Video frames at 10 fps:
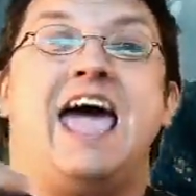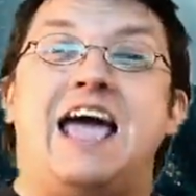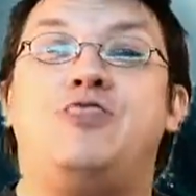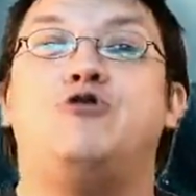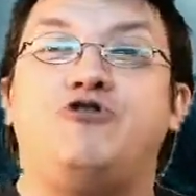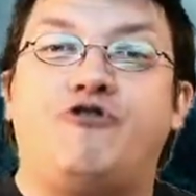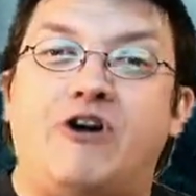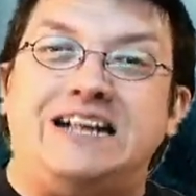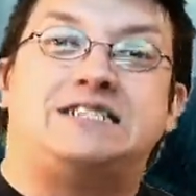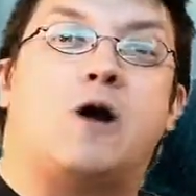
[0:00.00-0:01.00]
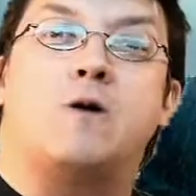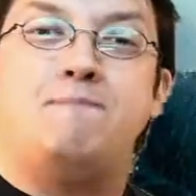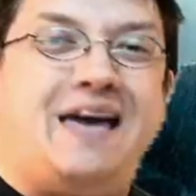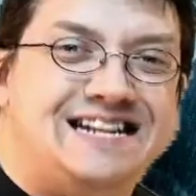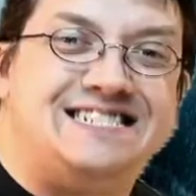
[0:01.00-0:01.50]
And those fights are
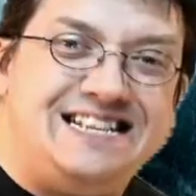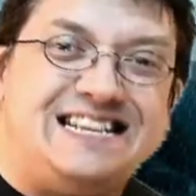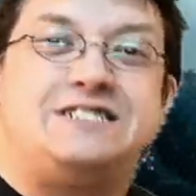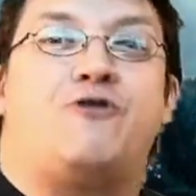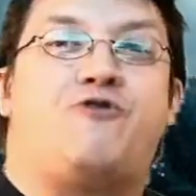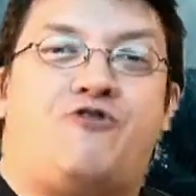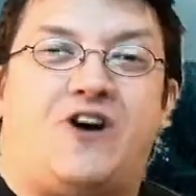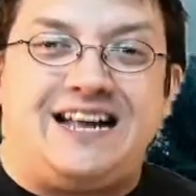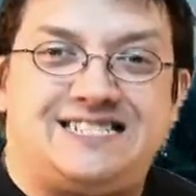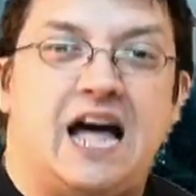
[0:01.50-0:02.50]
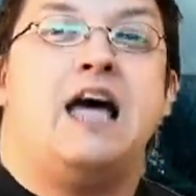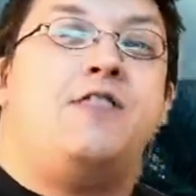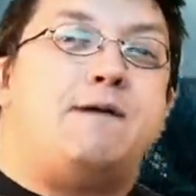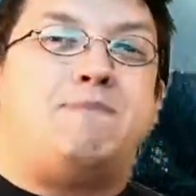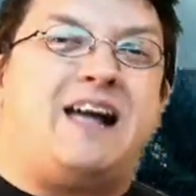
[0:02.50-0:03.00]
amazing. These are fights
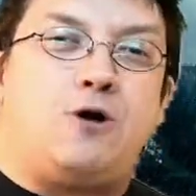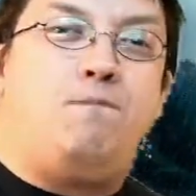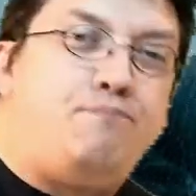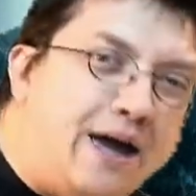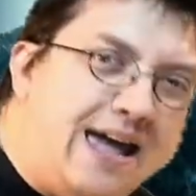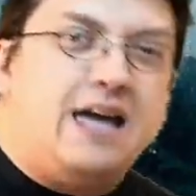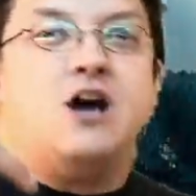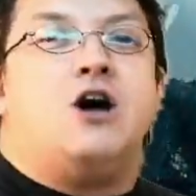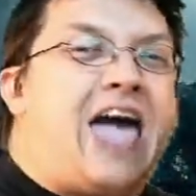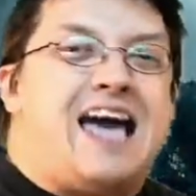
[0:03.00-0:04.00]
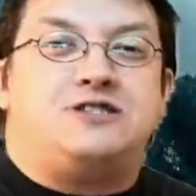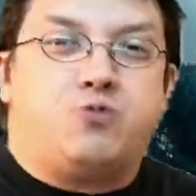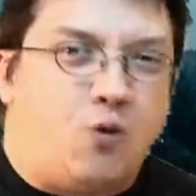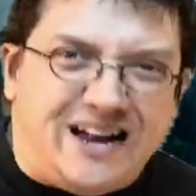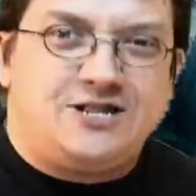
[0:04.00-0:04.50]
that Michael Bay has
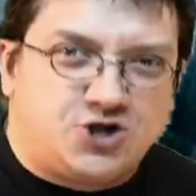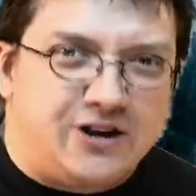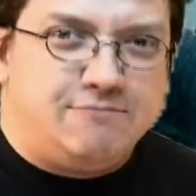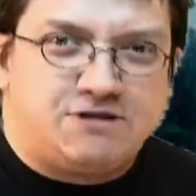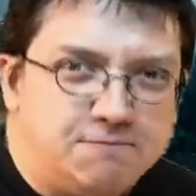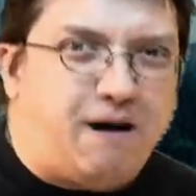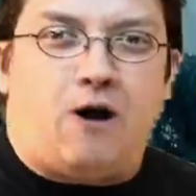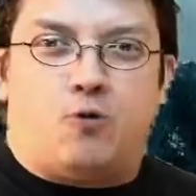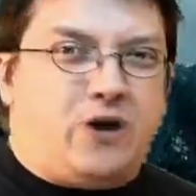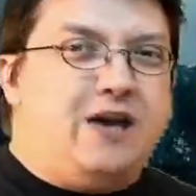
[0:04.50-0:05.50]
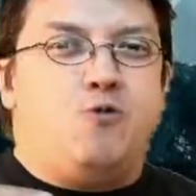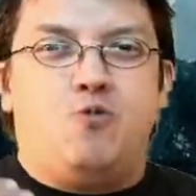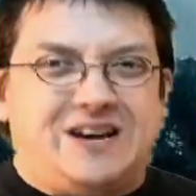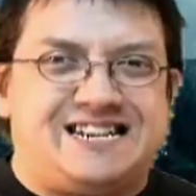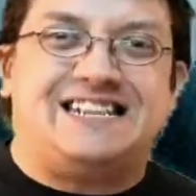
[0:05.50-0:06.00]
wet dreams about. He
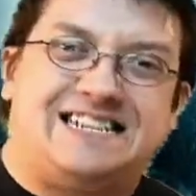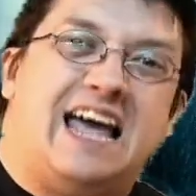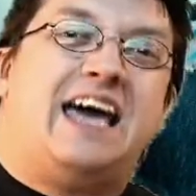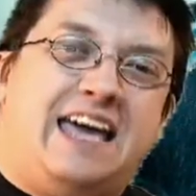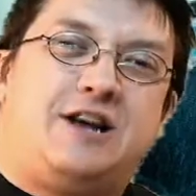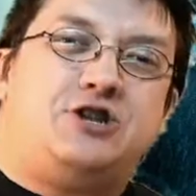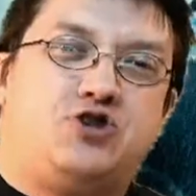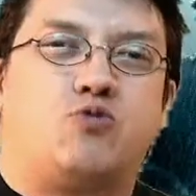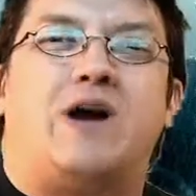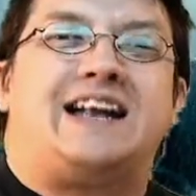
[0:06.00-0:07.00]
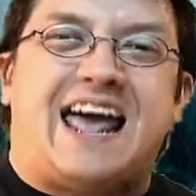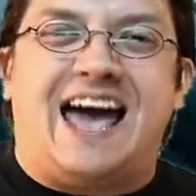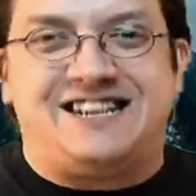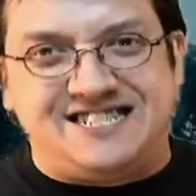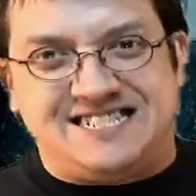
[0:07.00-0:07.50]
wishes he could direct
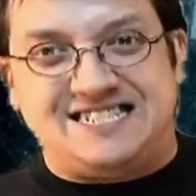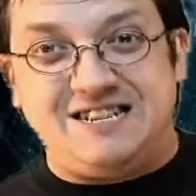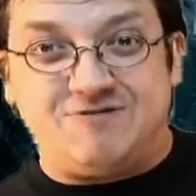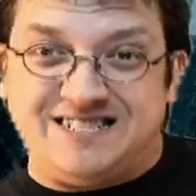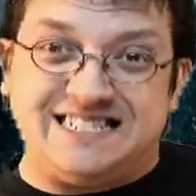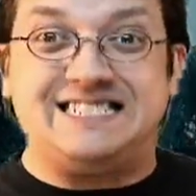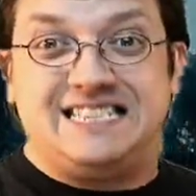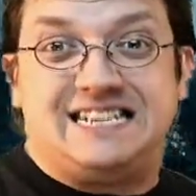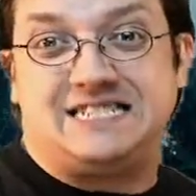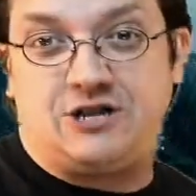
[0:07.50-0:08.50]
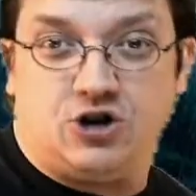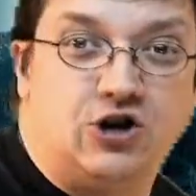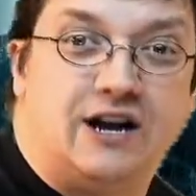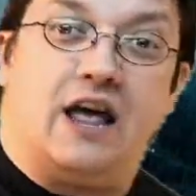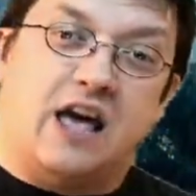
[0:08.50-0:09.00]
action sequences this
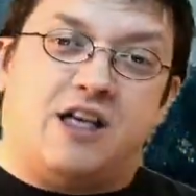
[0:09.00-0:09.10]
good.